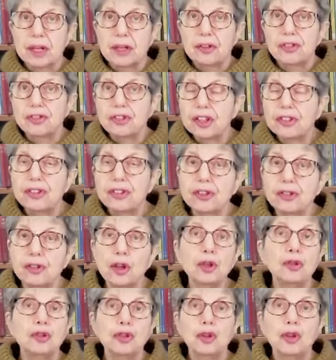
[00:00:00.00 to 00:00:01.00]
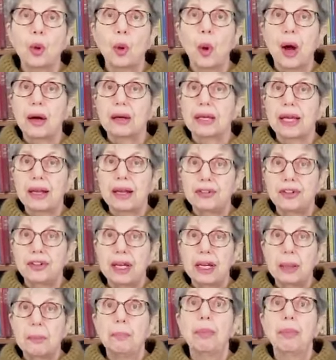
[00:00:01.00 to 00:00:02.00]
citizens who are
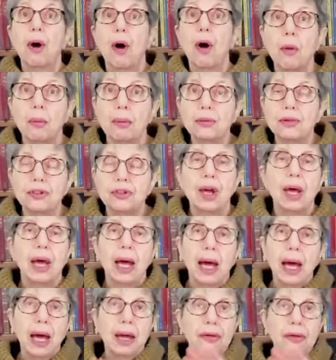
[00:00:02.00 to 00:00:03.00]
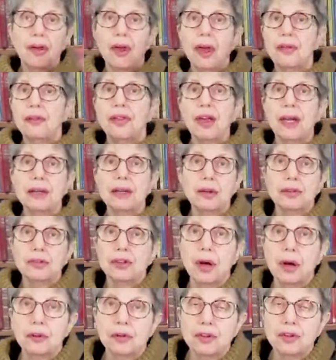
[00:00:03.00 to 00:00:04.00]
getting bombed, they're not
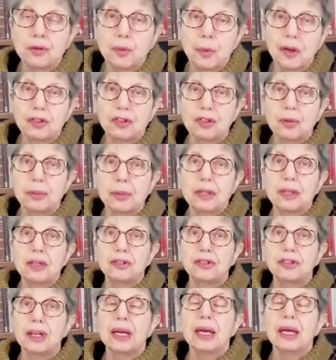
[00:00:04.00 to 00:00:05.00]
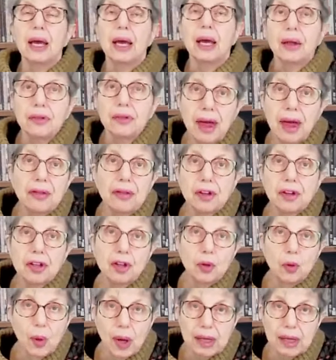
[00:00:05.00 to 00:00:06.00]
our responsibility. They're
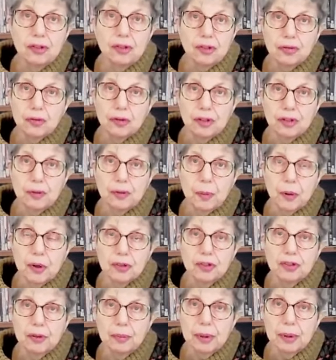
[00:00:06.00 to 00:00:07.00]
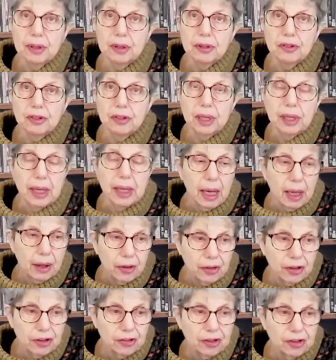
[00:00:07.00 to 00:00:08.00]
the UN's responsibility.
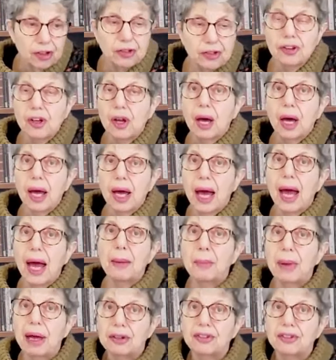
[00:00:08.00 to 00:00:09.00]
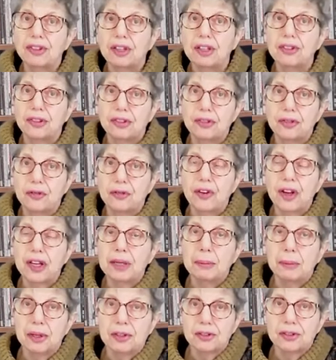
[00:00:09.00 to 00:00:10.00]
This is Hamas's
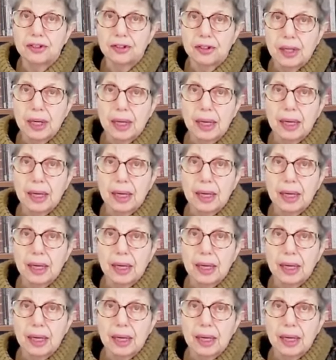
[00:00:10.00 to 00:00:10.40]
famous